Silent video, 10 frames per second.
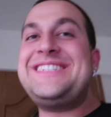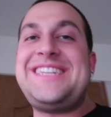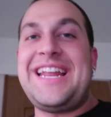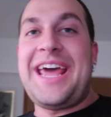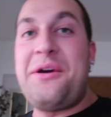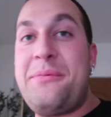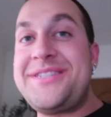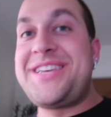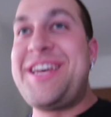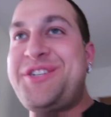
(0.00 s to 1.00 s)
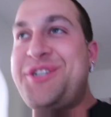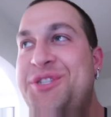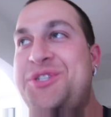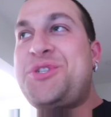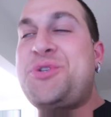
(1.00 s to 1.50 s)
Today was
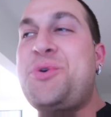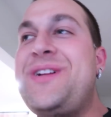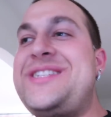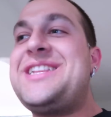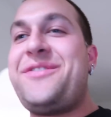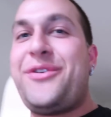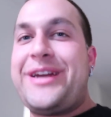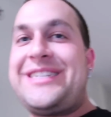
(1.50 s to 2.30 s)
kitchen stool delivery